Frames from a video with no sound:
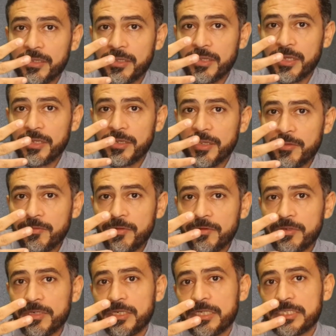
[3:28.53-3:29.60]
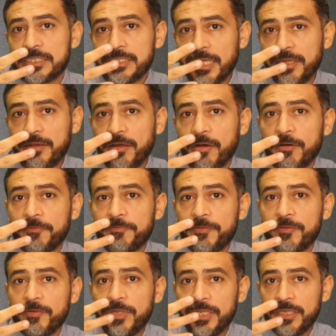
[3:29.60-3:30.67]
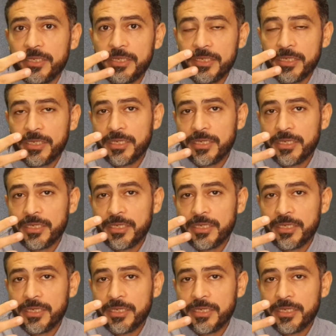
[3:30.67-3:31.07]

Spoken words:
another set of three